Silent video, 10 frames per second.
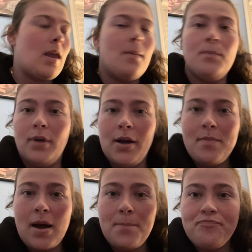But
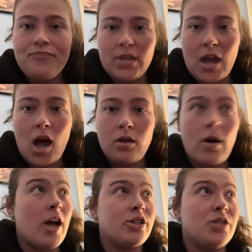yeah, no, I
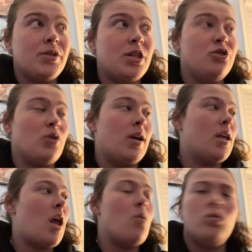actually really enjoyed
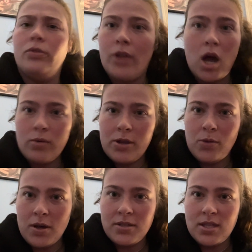it. I will not read the
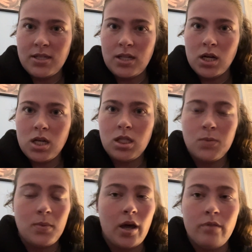rest of the series,
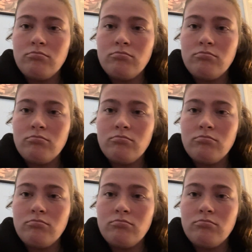but